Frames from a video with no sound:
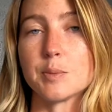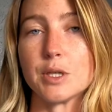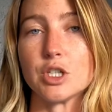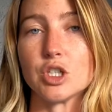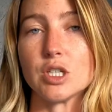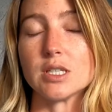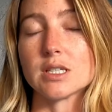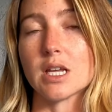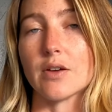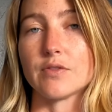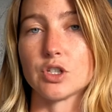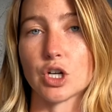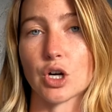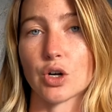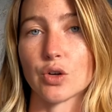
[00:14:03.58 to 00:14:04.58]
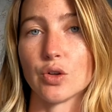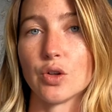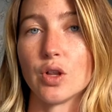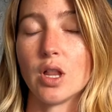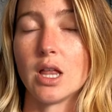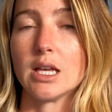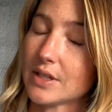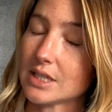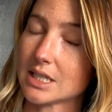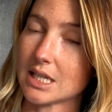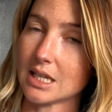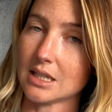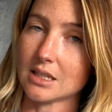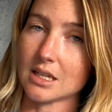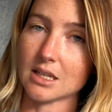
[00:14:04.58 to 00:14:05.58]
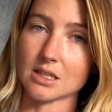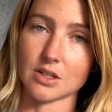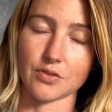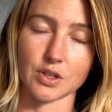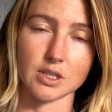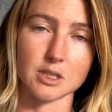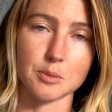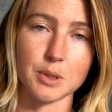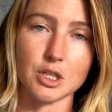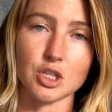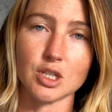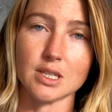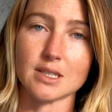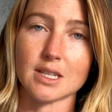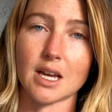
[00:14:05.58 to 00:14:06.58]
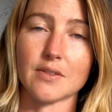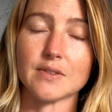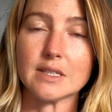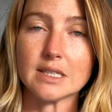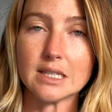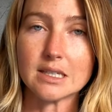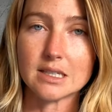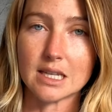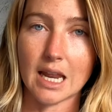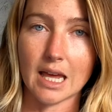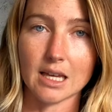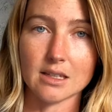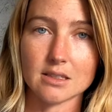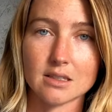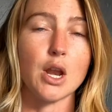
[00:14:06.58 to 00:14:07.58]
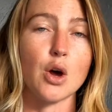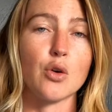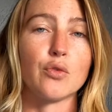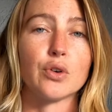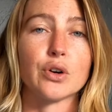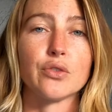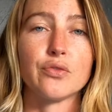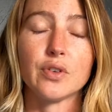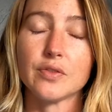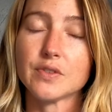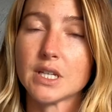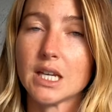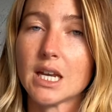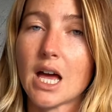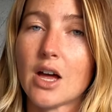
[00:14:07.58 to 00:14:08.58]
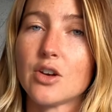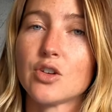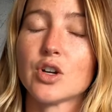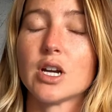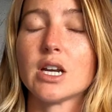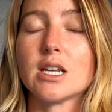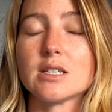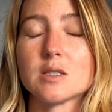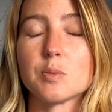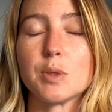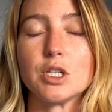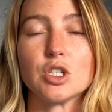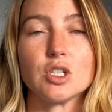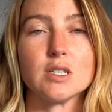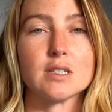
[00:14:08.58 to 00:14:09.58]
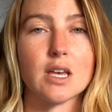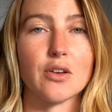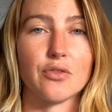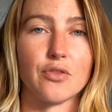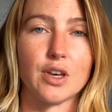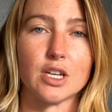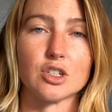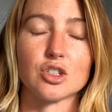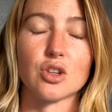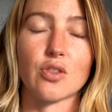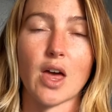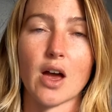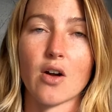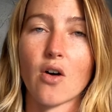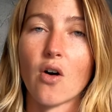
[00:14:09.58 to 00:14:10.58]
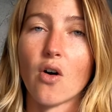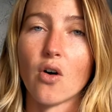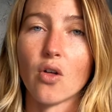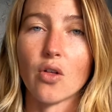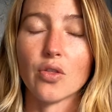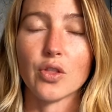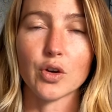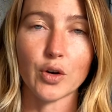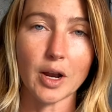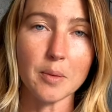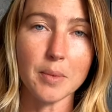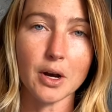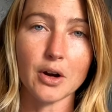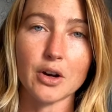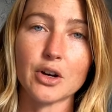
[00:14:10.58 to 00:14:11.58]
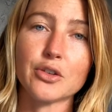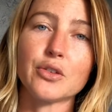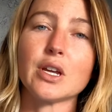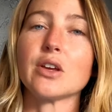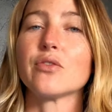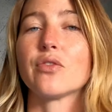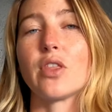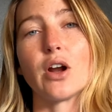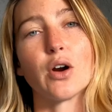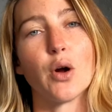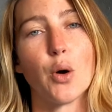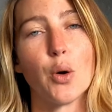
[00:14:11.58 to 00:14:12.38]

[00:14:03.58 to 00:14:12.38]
species of turtle, 17 different species of sea snake, and over 1,500 species of fish that call the Great Barrier Reef their